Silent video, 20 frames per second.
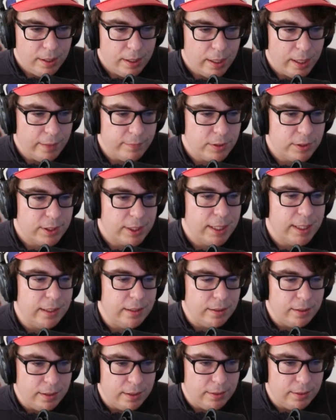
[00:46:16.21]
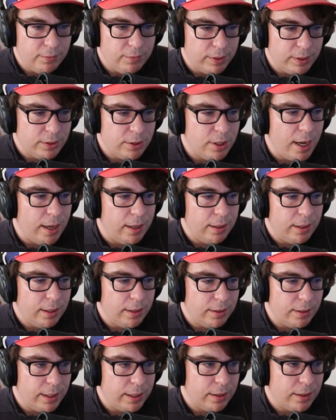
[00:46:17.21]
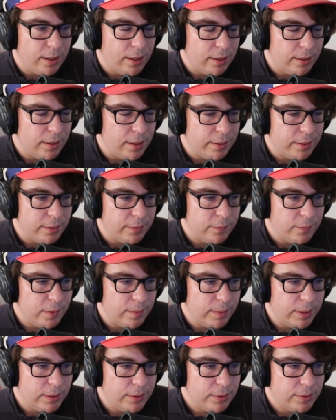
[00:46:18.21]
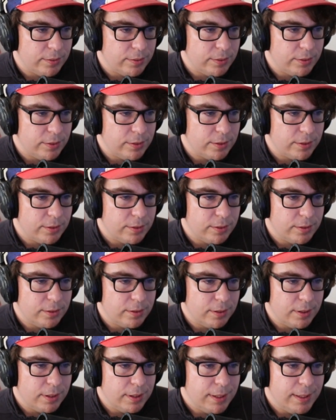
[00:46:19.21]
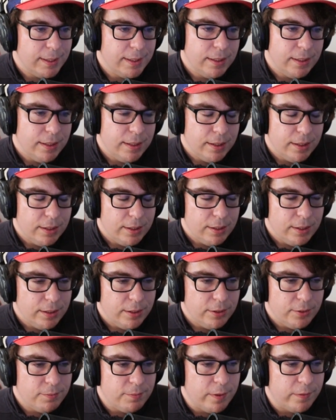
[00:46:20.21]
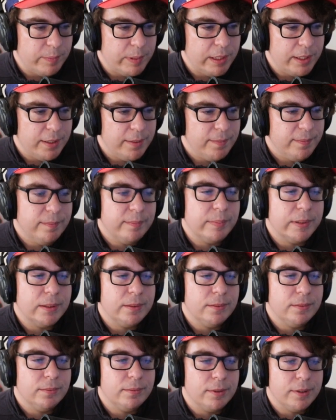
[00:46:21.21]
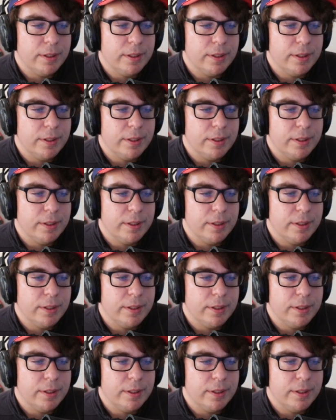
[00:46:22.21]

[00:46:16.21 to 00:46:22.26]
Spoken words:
I've just eaten it with Jet and, like, got nothing from it, so it's rough, buddy, but we're here.